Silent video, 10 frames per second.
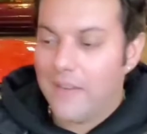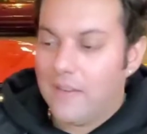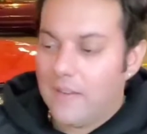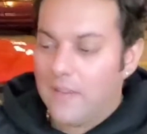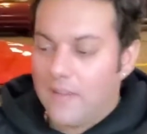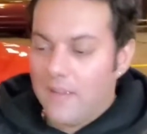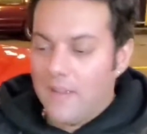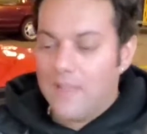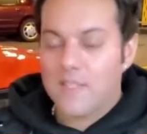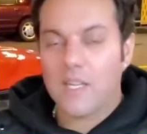right here
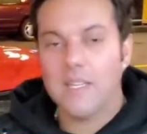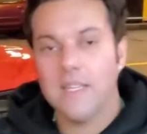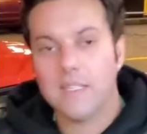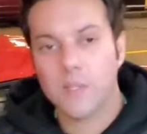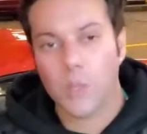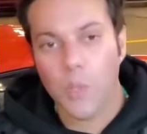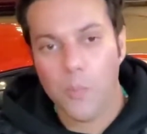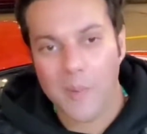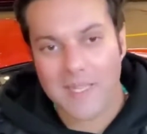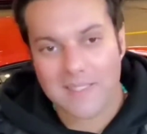is a Calixto
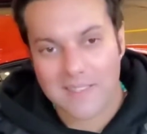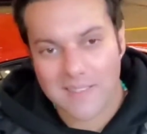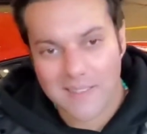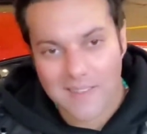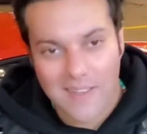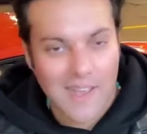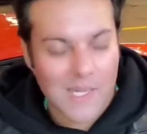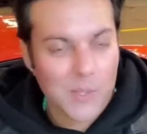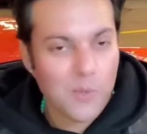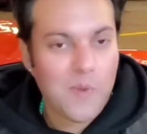Lopez.
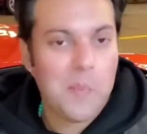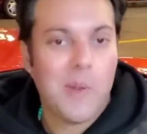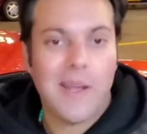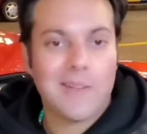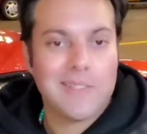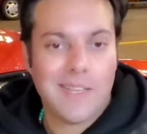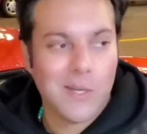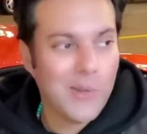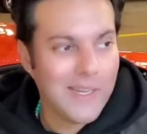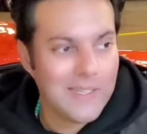I don't know if I
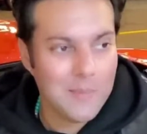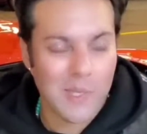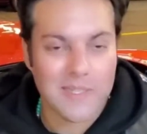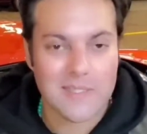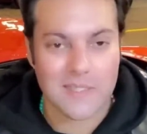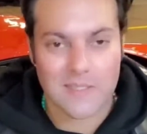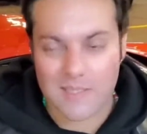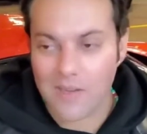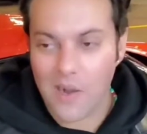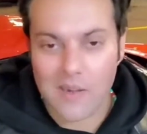pronounced that correctly, but it's
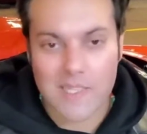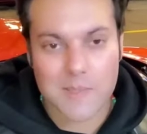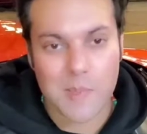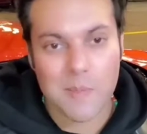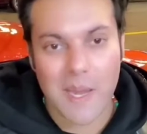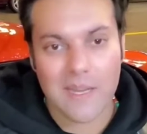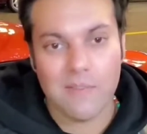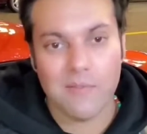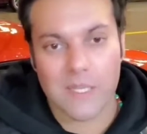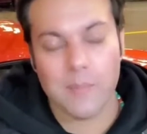a cigar that's been
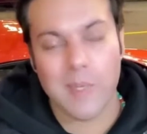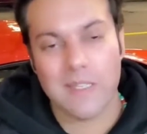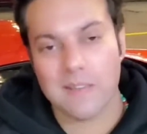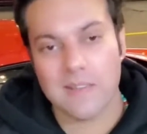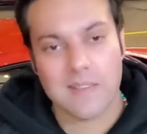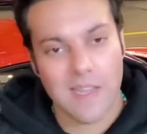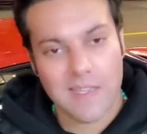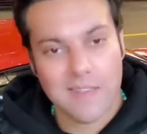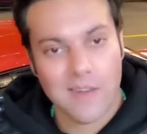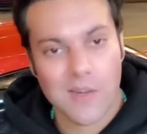made in Philippines
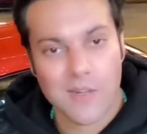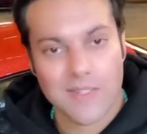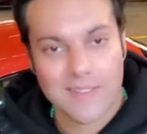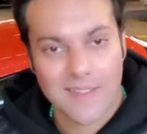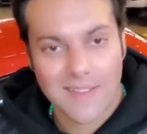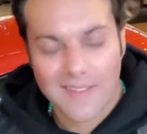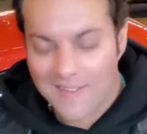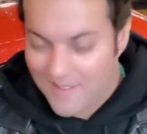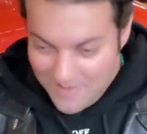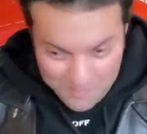since the
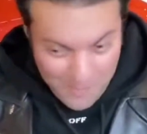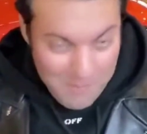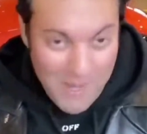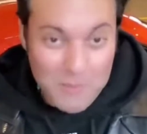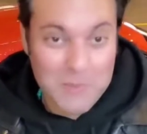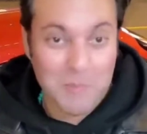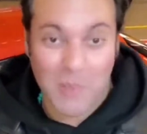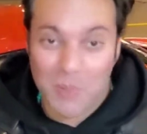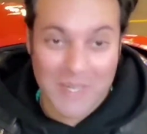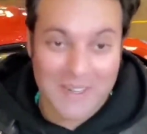1800s. My mind
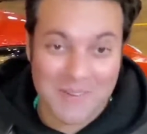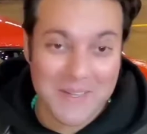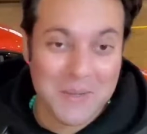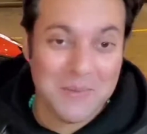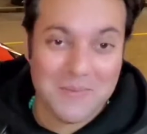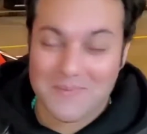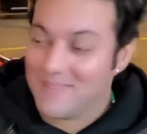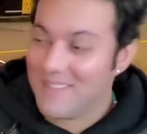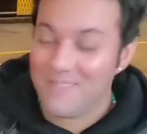was blown. I never knew